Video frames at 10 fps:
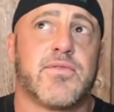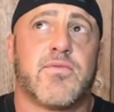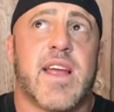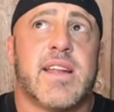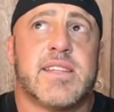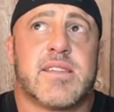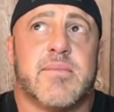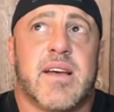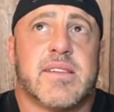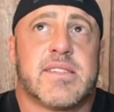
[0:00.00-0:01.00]
Randy
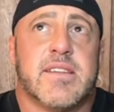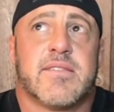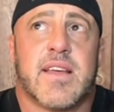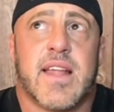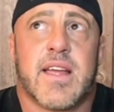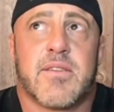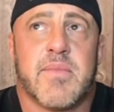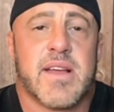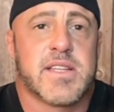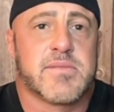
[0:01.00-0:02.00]
somehow to see if that anger
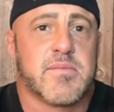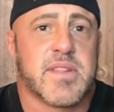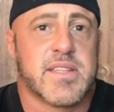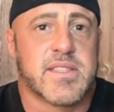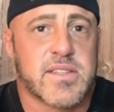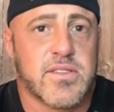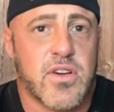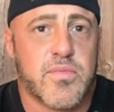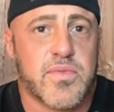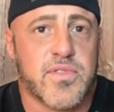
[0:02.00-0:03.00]
management place is still
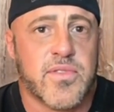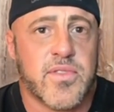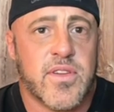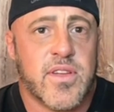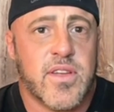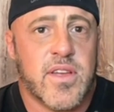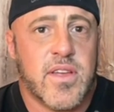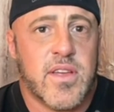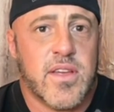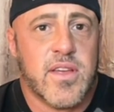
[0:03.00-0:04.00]
open.
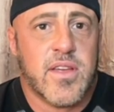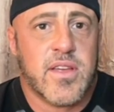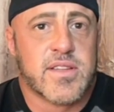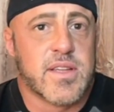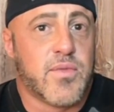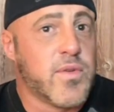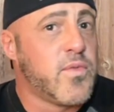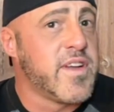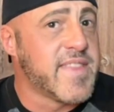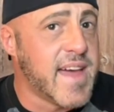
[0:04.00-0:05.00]
Because I wouldn't
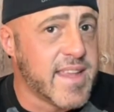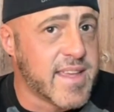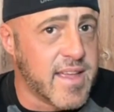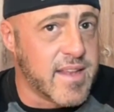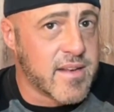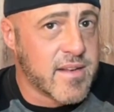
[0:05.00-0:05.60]
want that again.